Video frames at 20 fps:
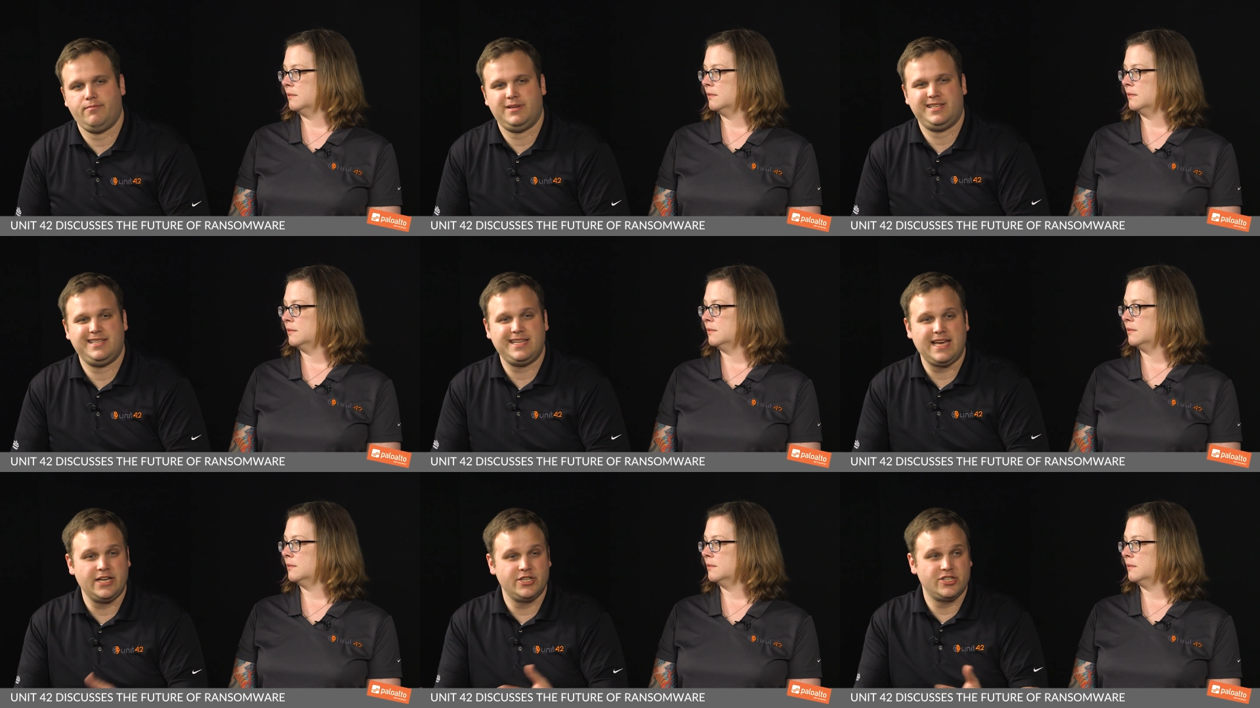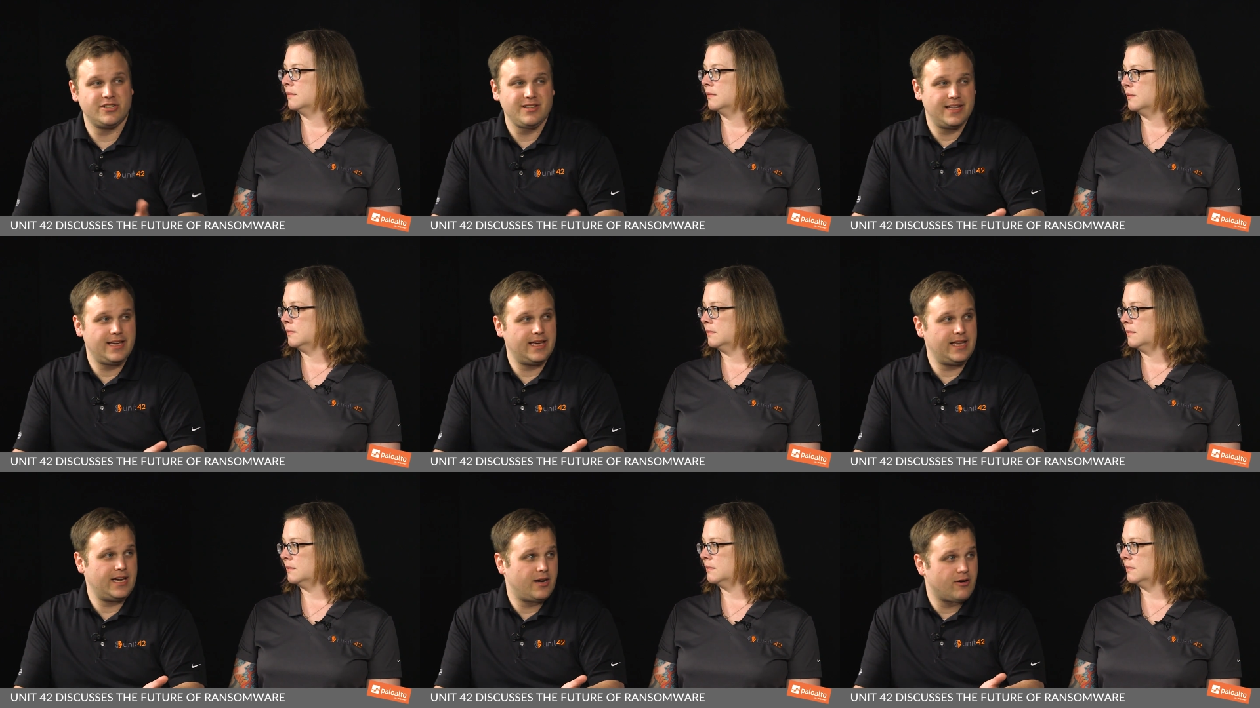Speaker 1: potentially
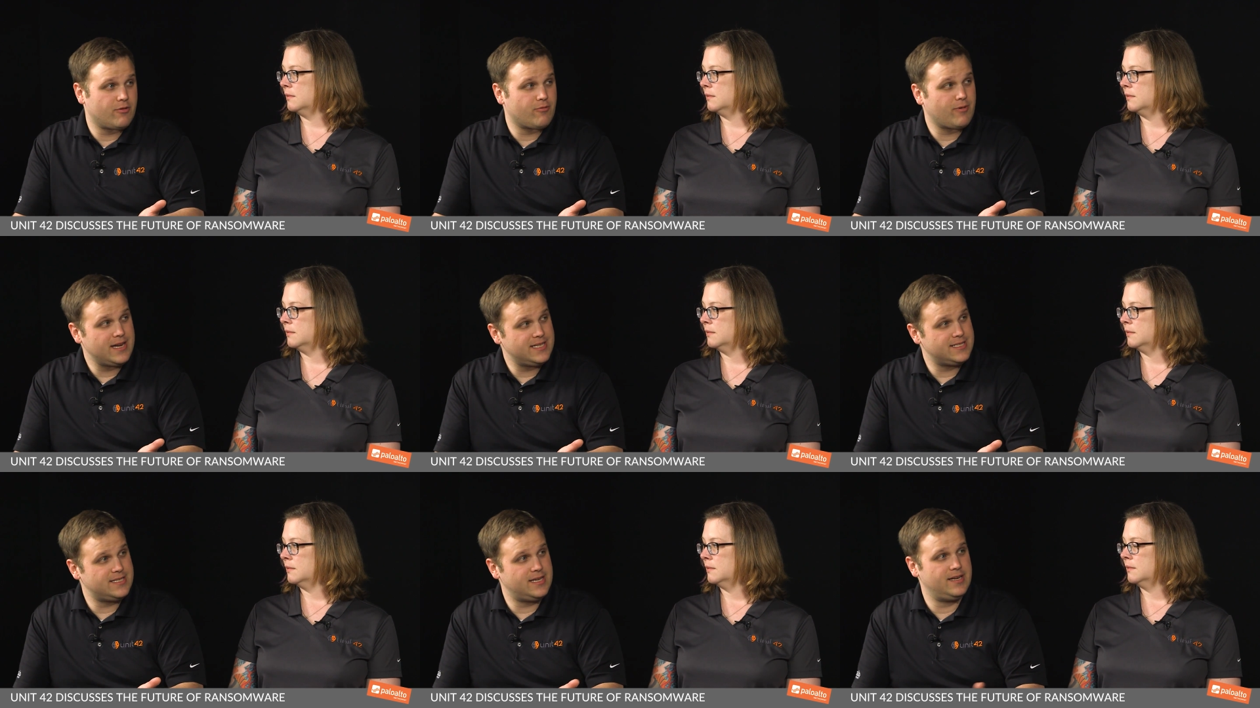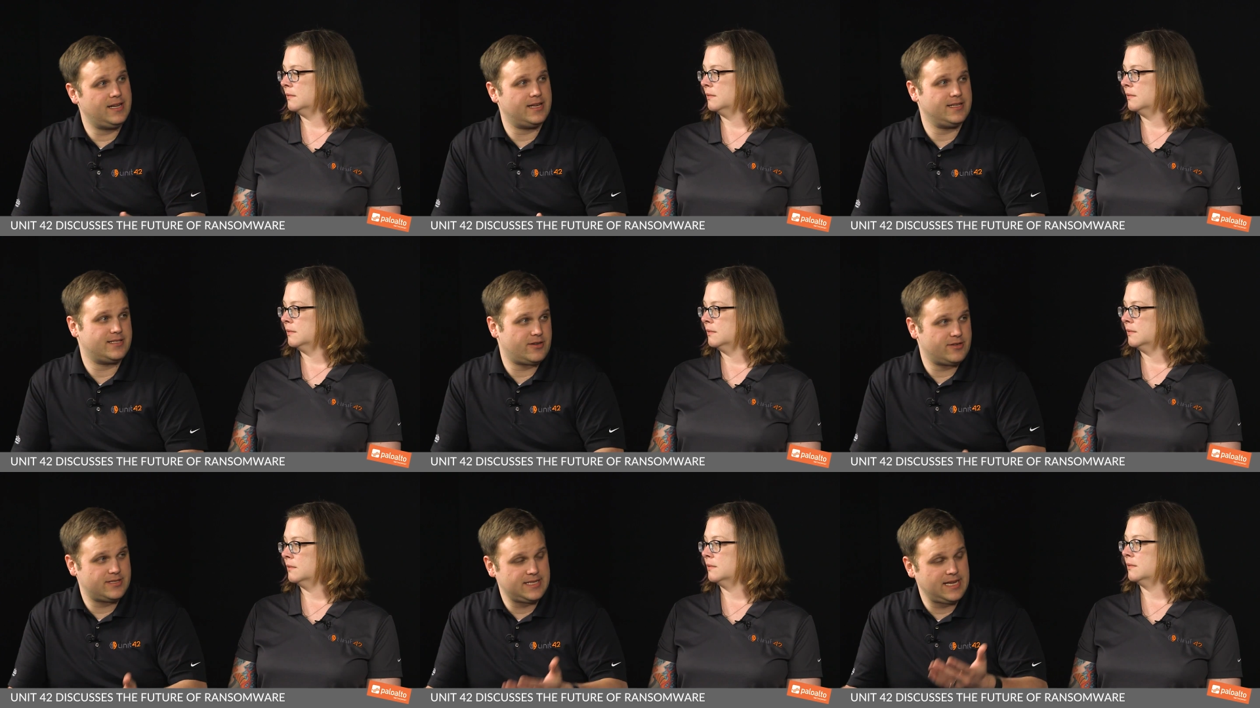getting arrested because
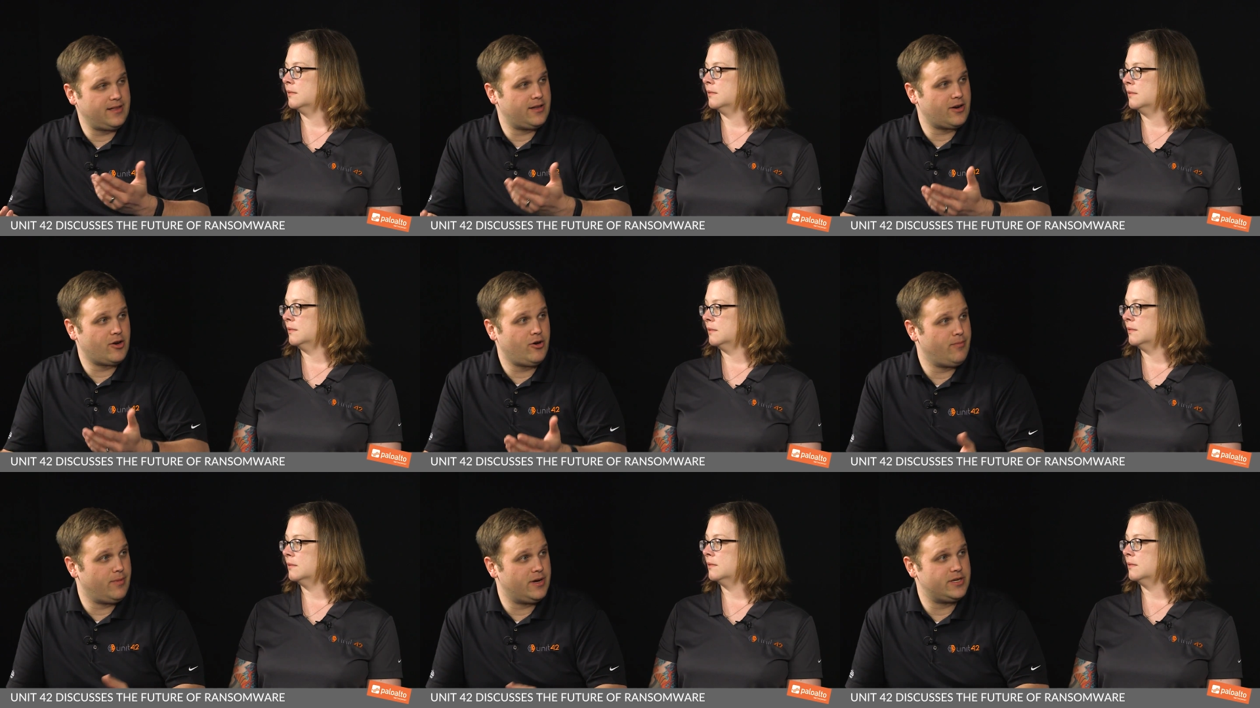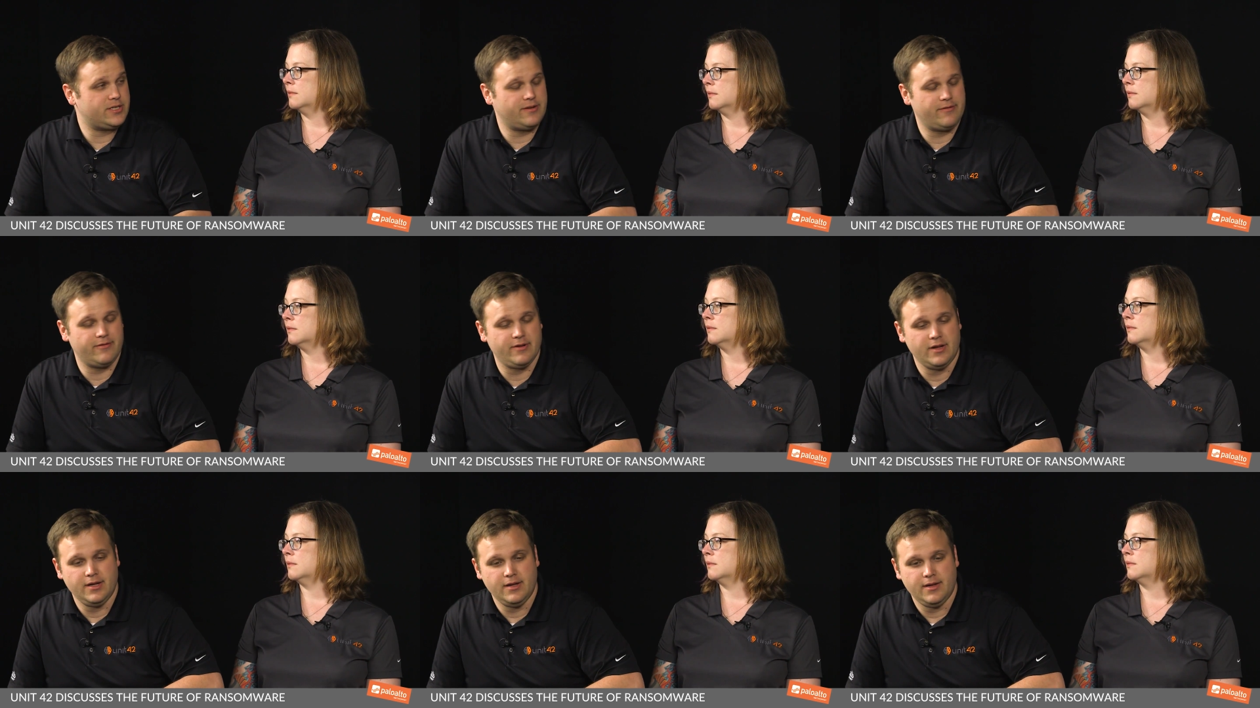they're selling a whole bunch
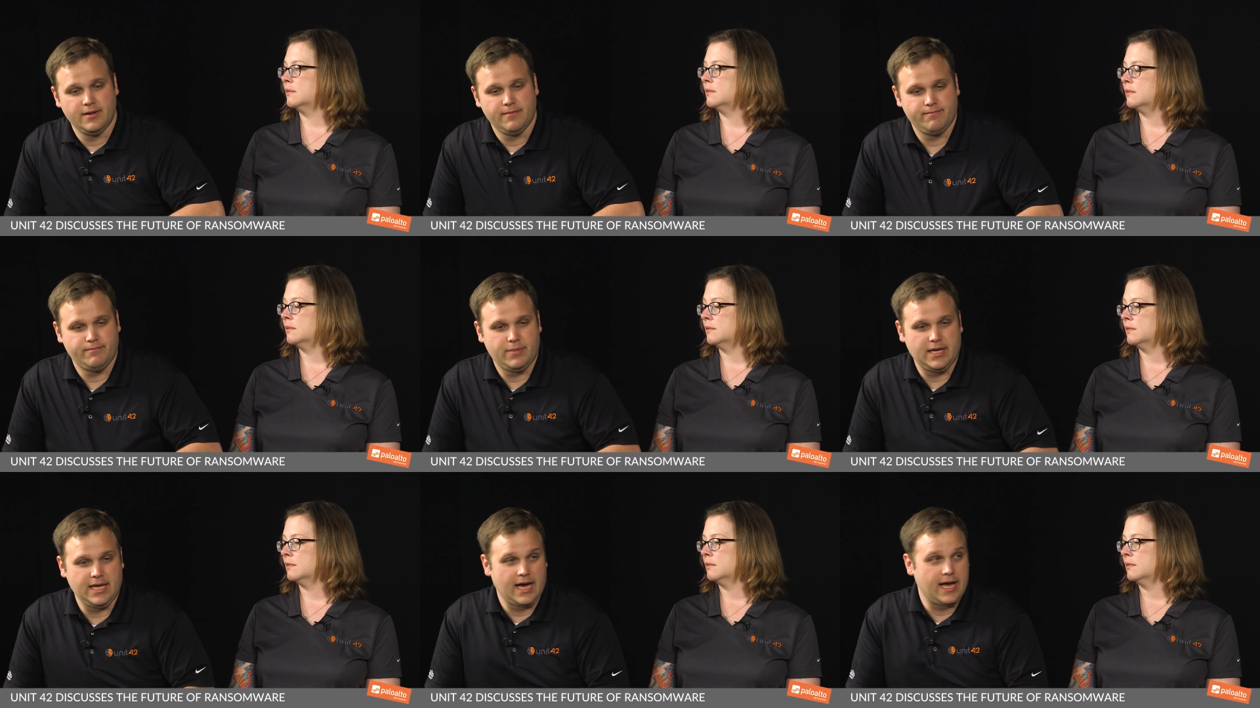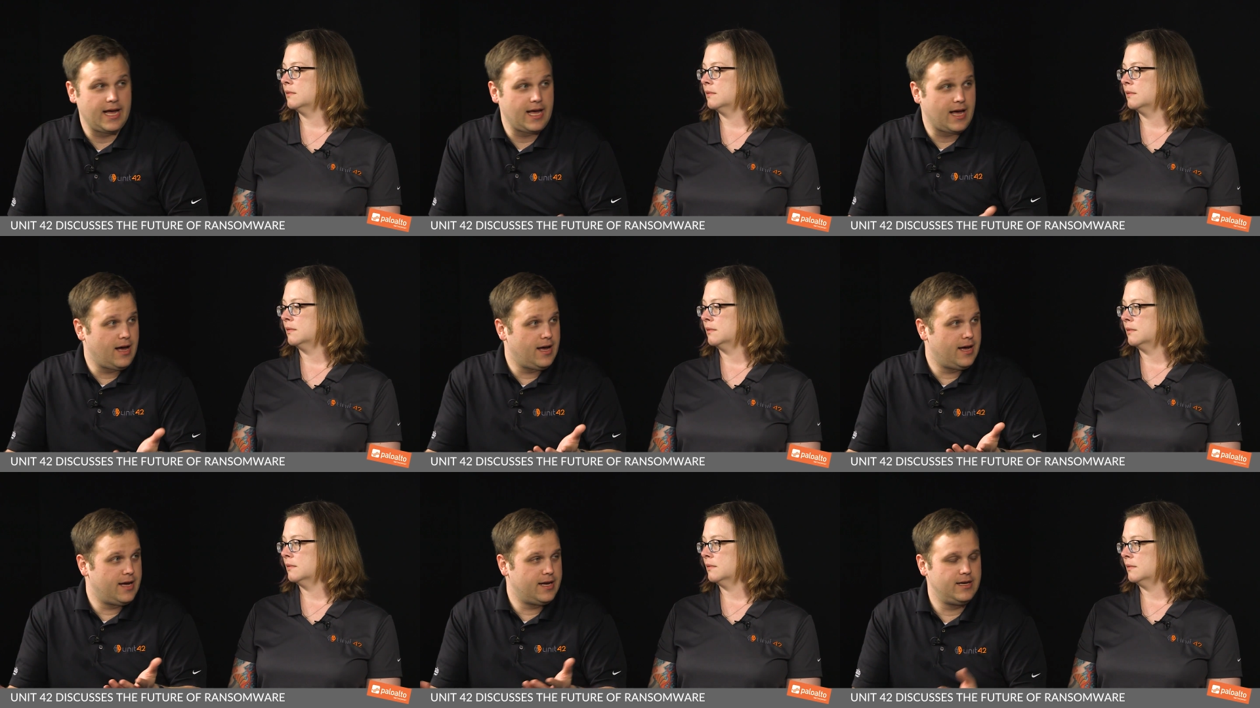of P I
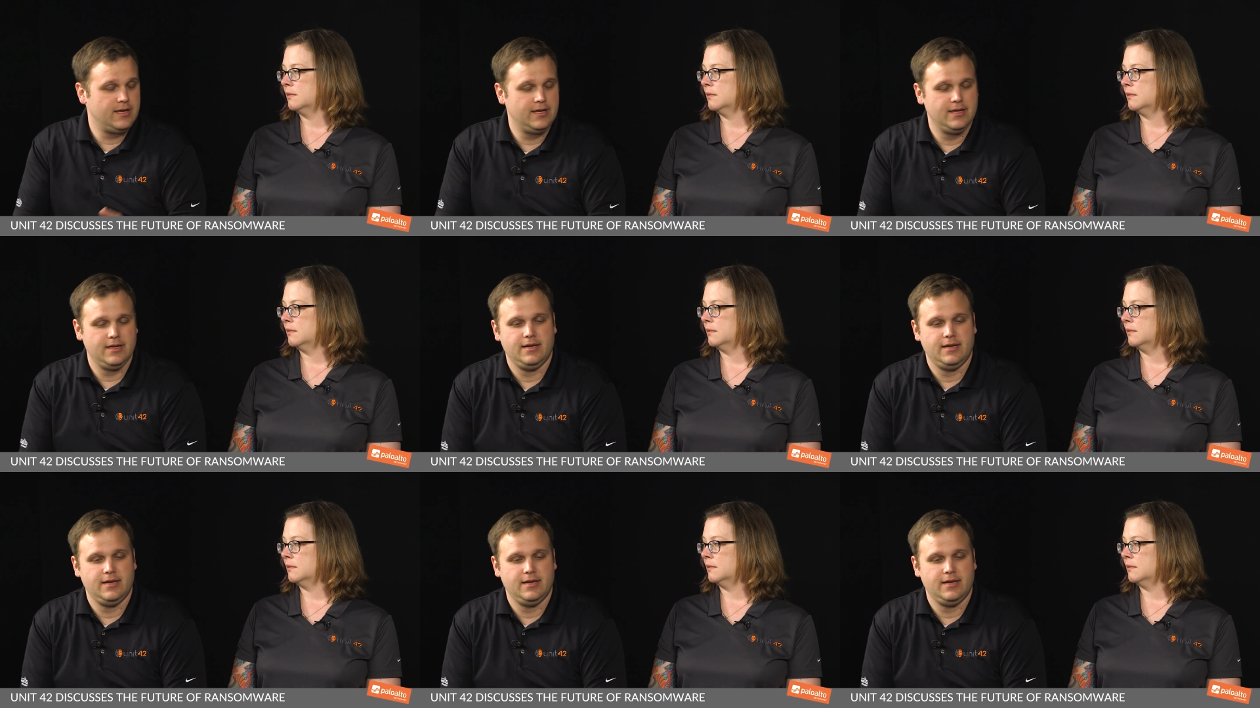I.